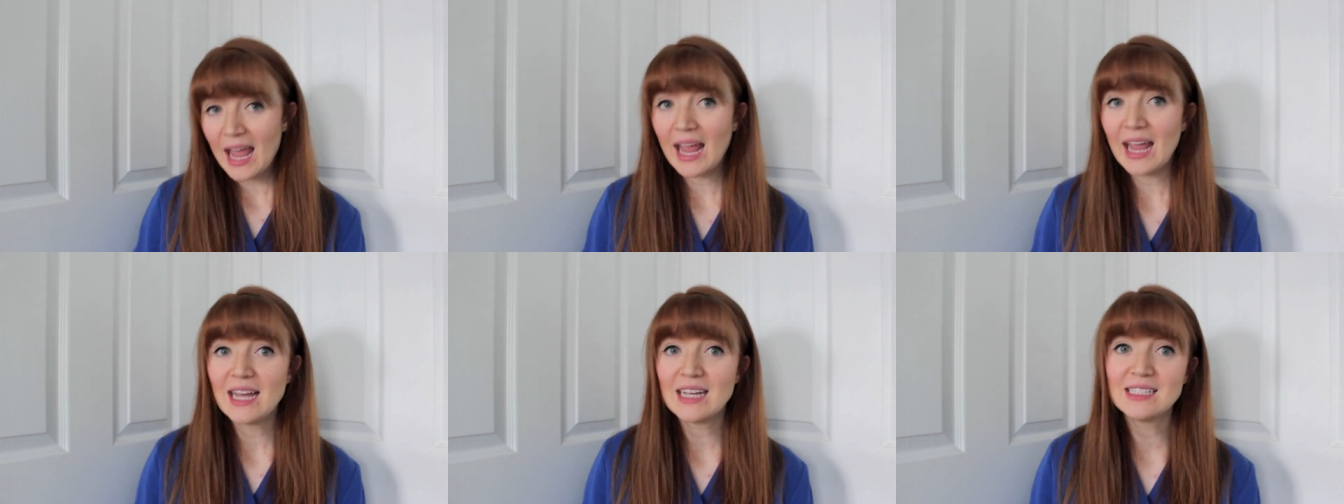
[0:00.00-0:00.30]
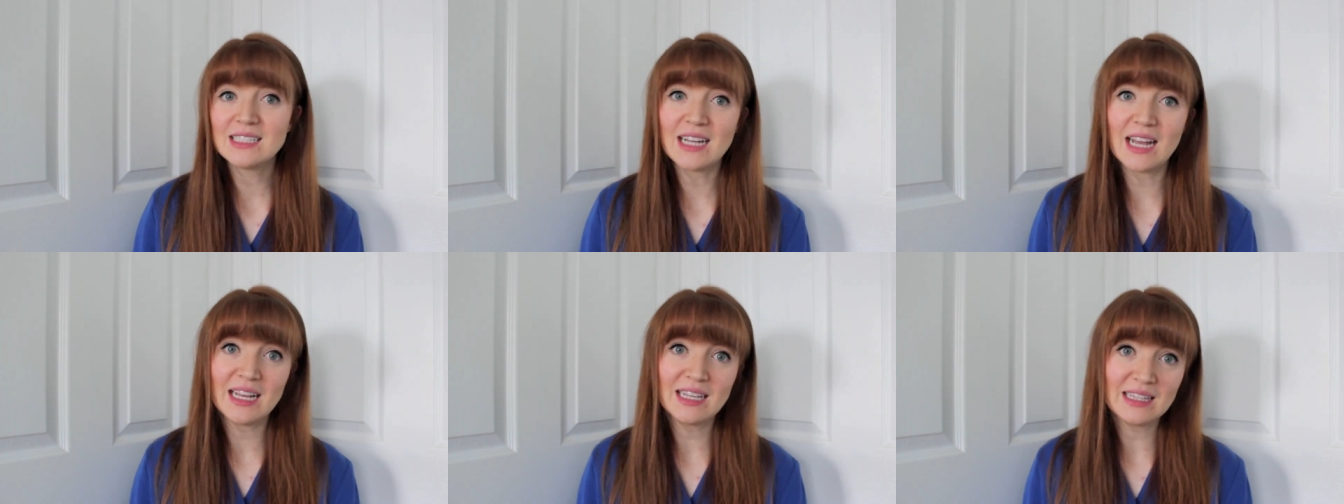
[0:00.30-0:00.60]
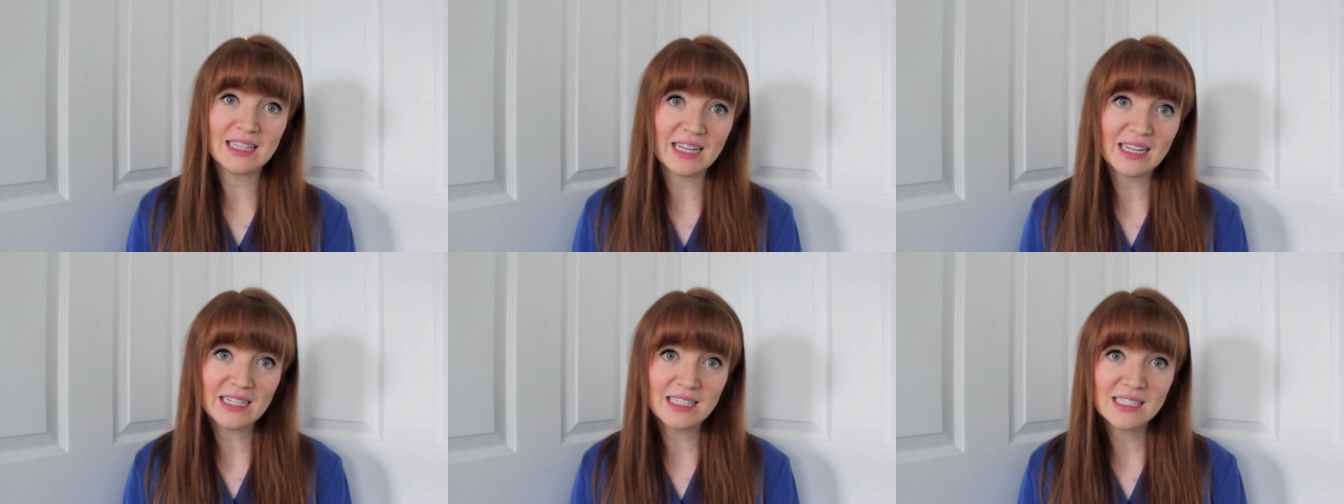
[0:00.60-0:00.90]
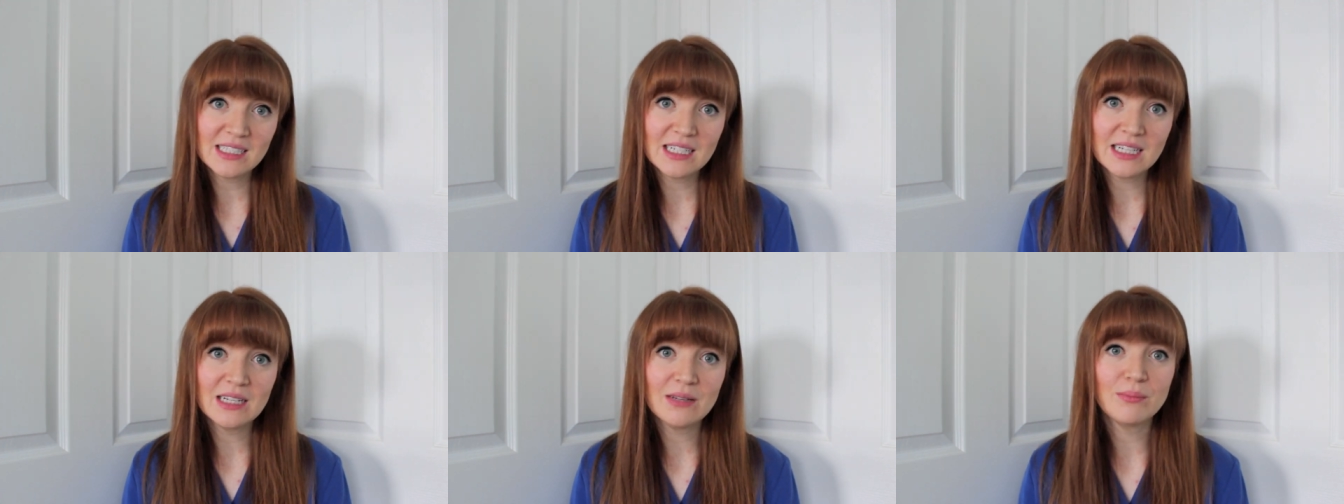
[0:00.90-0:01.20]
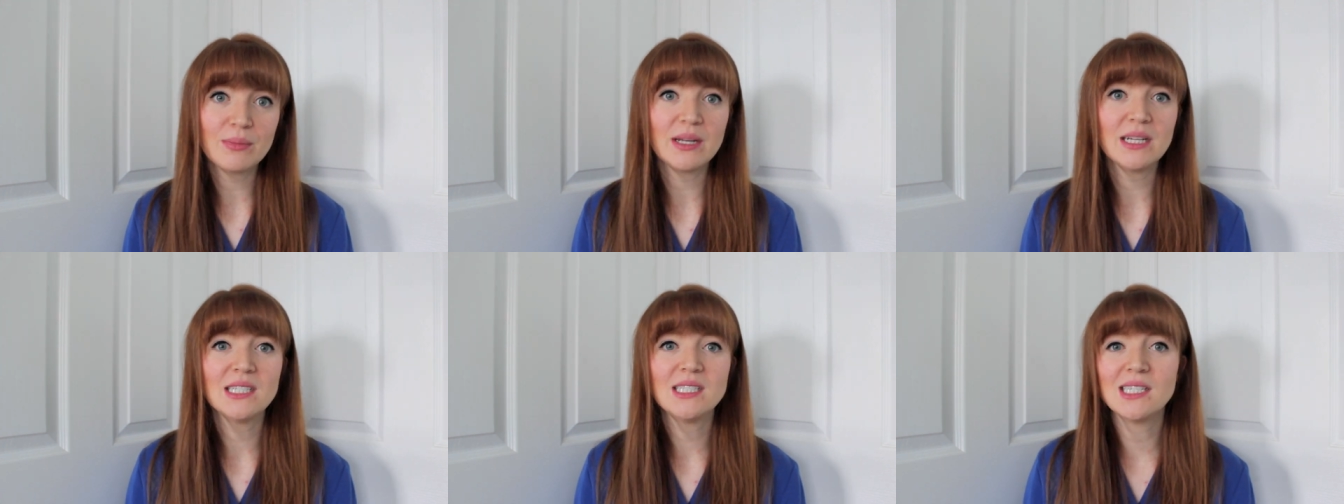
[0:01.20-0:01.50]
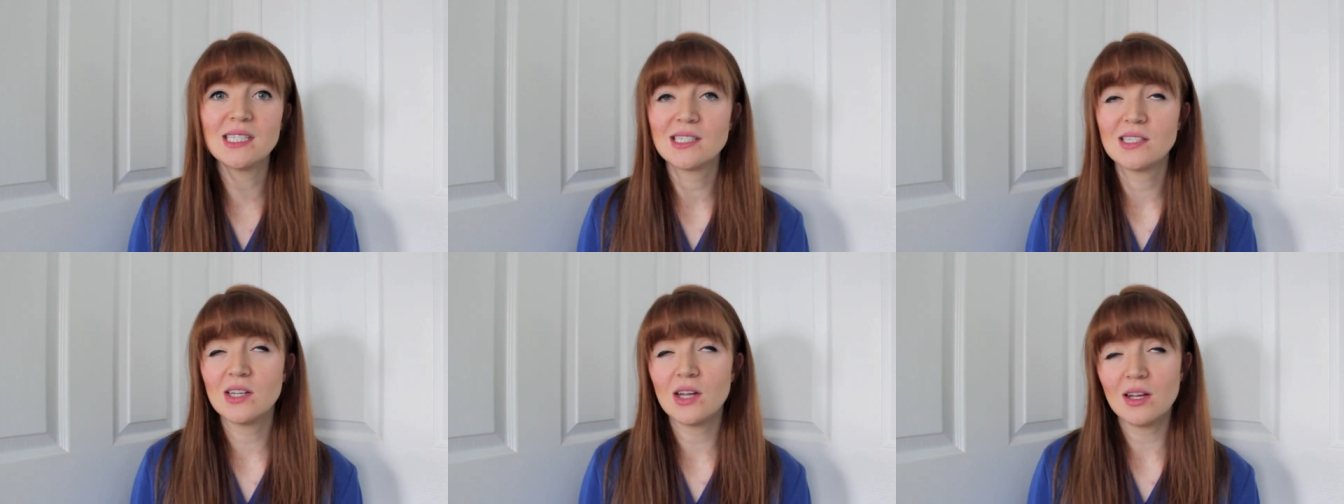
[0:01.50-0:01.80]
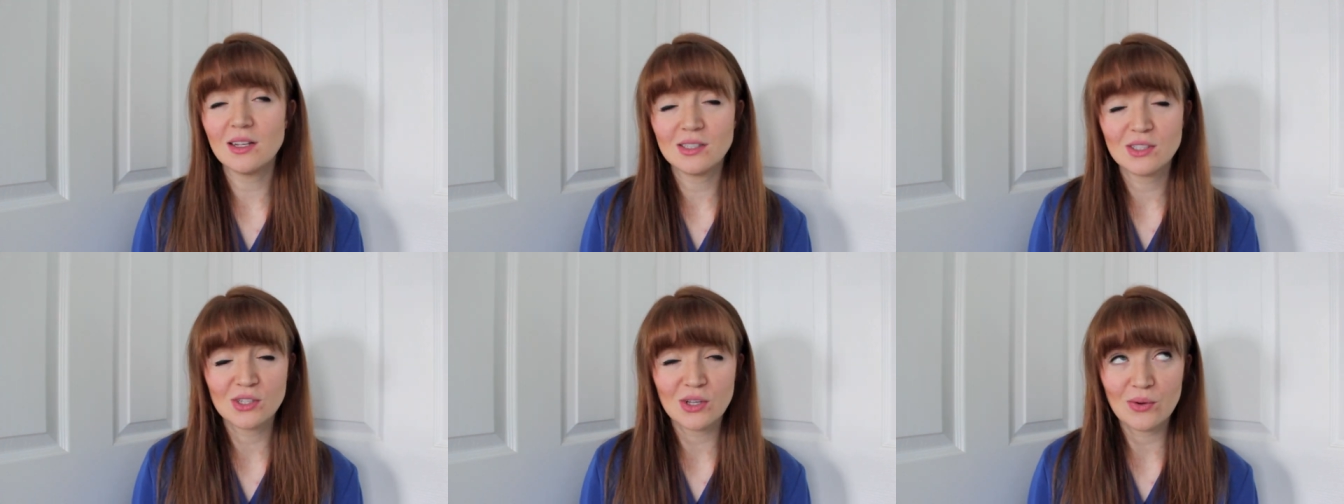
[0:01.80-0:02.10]
and I liked it, but it does
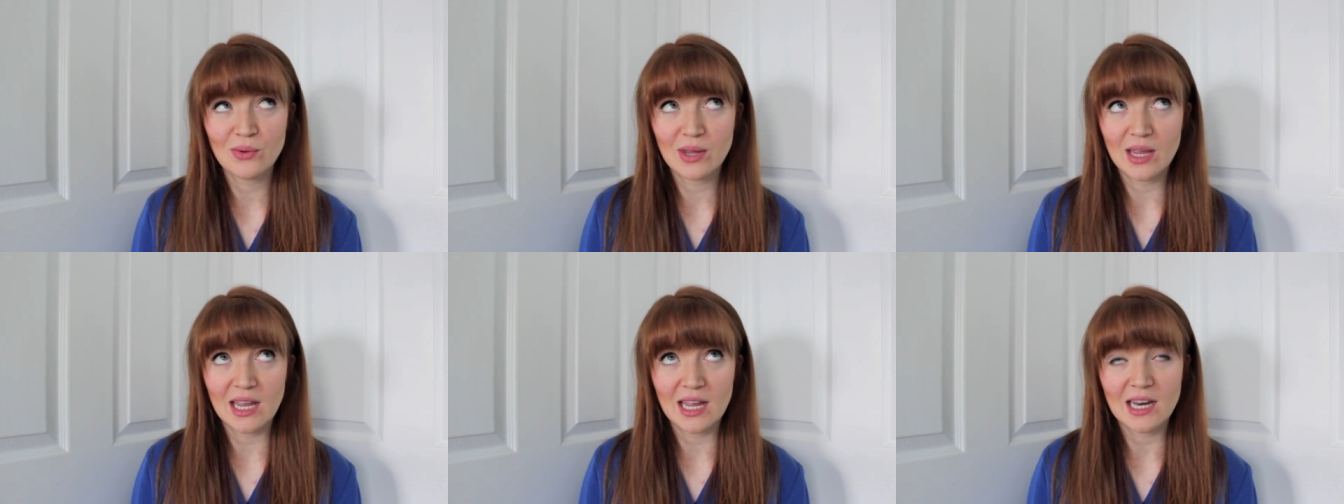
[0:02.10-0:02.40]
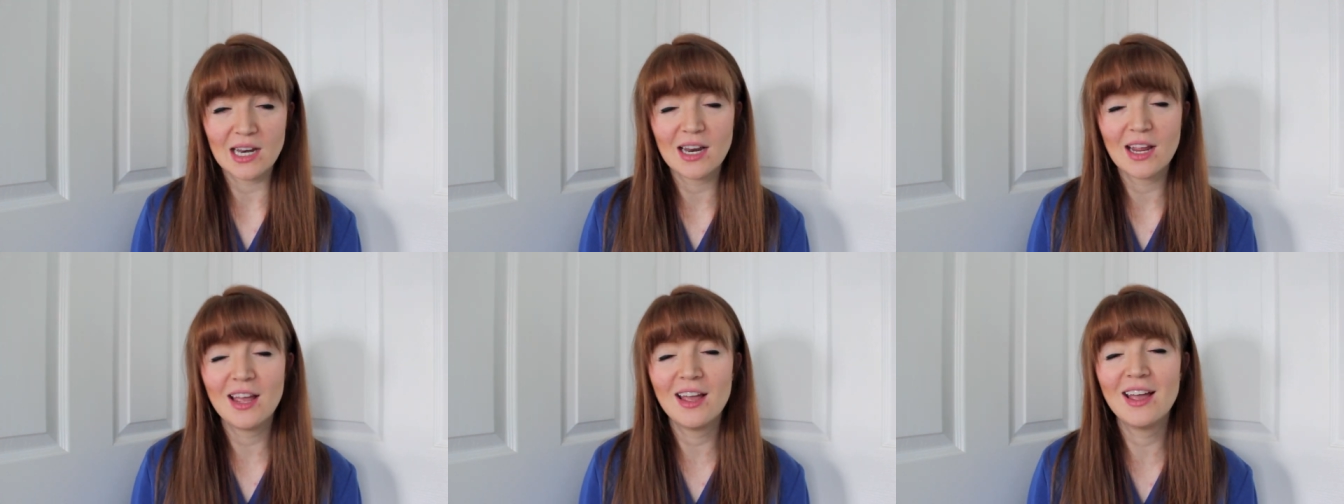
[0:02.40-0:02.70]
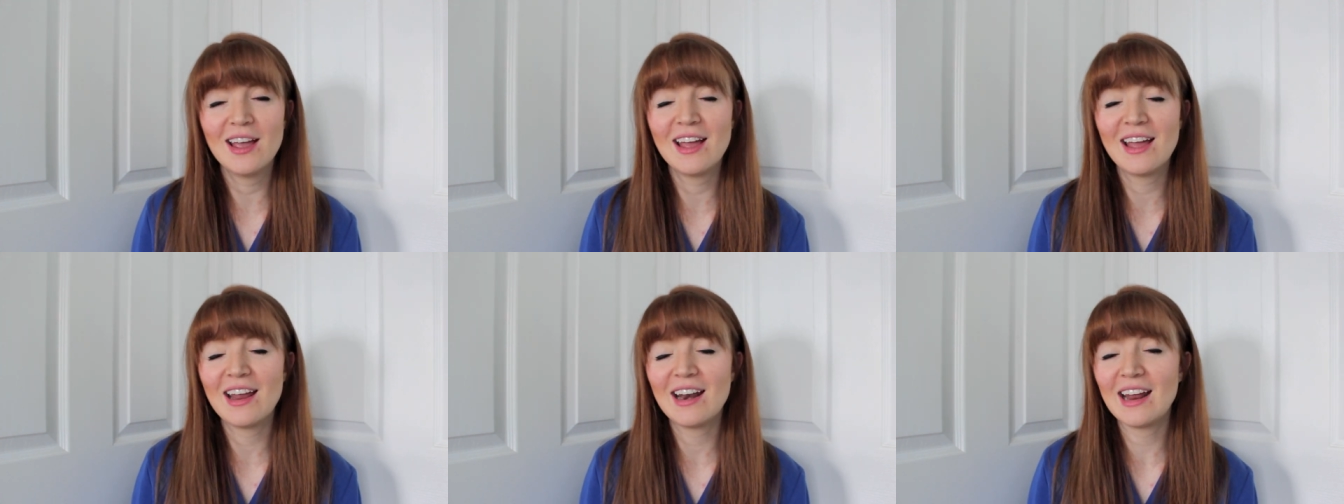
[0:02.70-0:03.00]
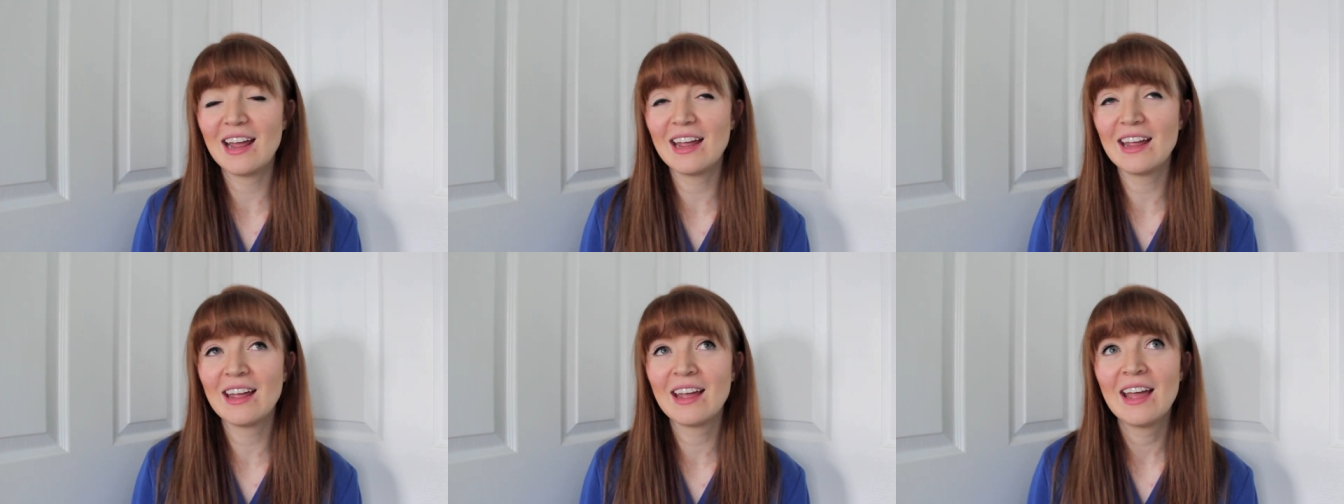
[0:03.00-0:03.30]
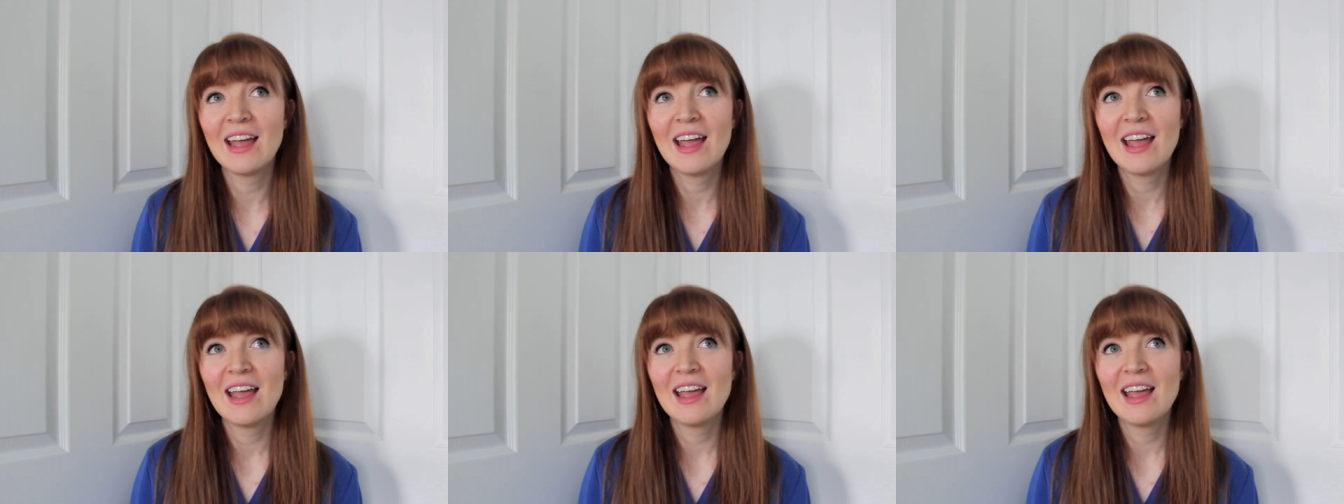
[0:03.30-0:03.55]
not soak in, and it